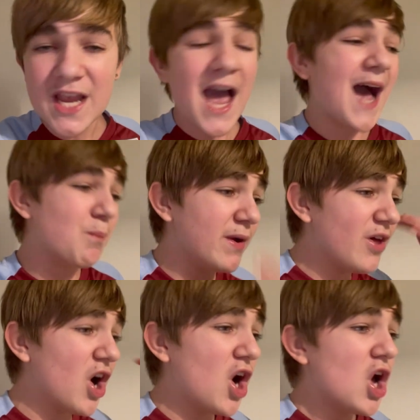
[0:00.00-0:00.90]
And with
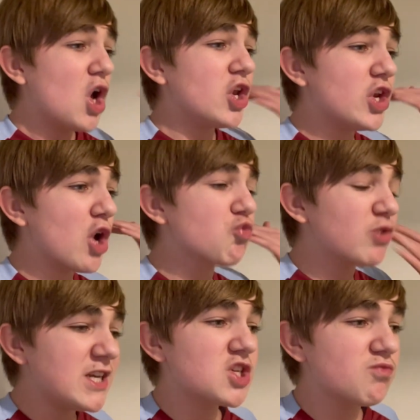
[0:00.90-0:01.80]
our, you know,
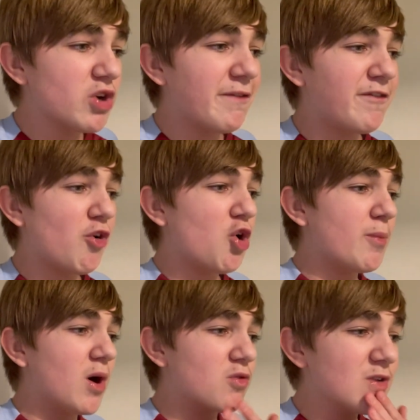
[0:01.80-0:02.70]
recent run of
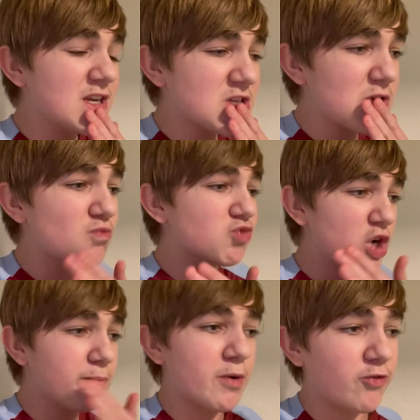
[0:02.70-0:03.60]
form, recent runner
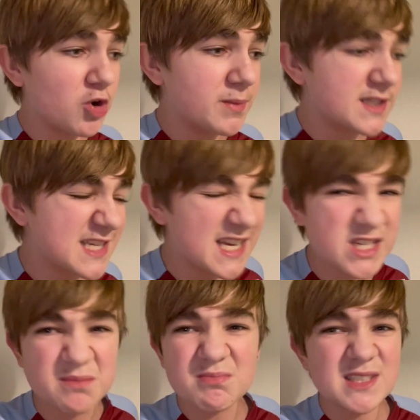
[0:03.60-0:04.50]
performances,